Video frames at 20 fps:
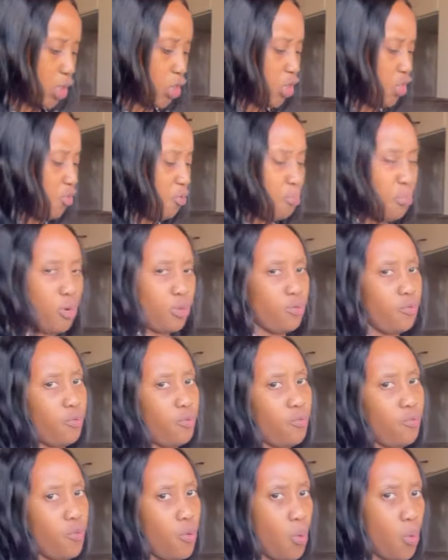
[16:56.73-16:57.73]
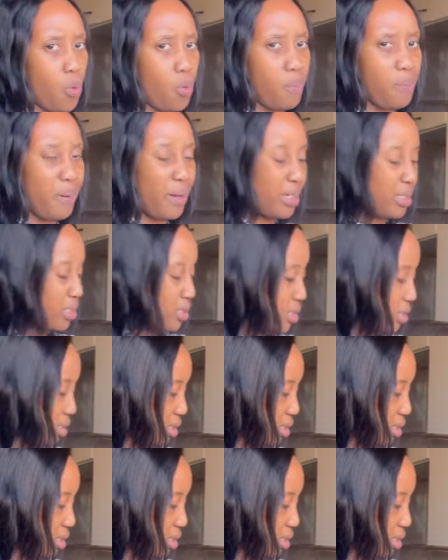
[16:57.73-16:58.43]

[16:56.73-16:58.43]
I should have bought four, but